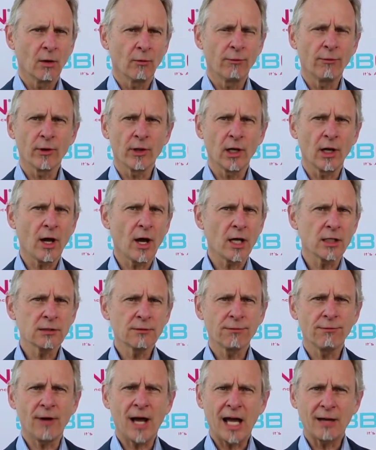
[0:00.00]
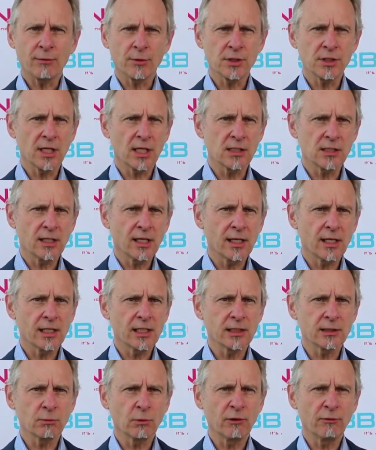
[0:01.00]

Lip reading: For the last 5 or 6 years,